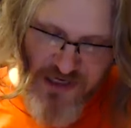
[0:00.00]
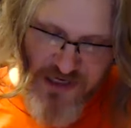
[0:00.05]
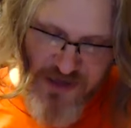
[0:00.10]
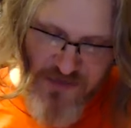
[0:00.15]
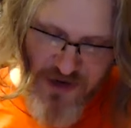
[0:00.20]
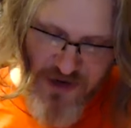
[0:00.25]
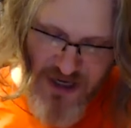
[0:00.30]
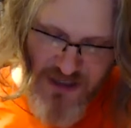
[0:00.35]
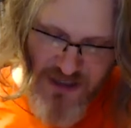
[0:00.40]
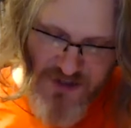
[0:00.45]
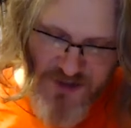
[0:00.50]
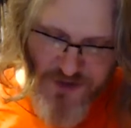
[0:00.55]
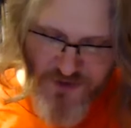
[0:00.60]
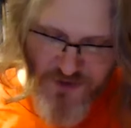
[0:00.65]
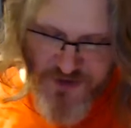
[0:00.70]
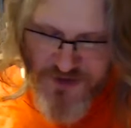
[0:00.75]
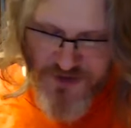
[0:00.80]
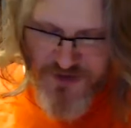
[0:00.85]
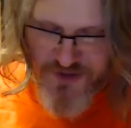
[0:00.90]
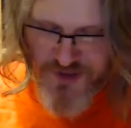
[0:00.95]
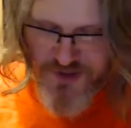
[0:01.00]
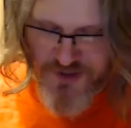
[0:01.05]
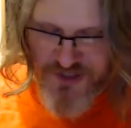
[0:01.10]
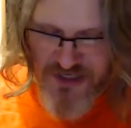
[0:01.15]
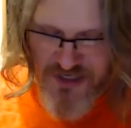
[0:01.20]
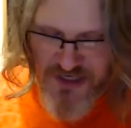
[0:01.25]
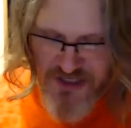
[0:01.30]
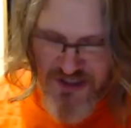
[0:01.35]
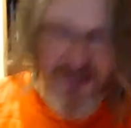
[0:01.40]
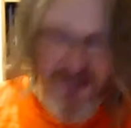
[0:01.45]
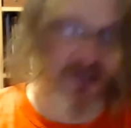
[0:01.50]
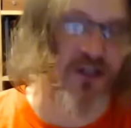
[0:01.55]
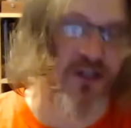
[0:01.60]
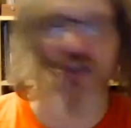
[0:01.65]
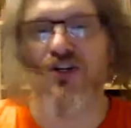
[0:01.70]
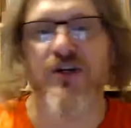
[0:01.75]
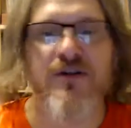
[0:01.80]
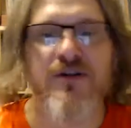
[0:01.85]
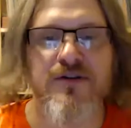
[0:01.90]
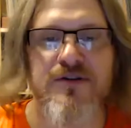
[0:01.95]
monsters, and C,
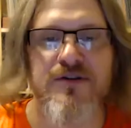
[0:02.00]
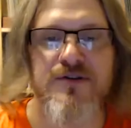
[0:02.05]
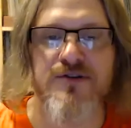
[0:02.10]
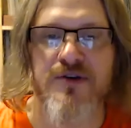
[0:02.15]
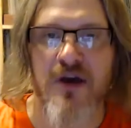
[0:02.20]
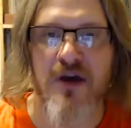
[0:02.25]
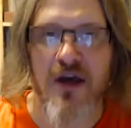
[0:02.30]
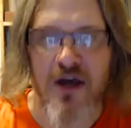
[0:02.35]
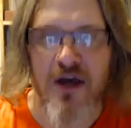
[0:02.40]
conditions.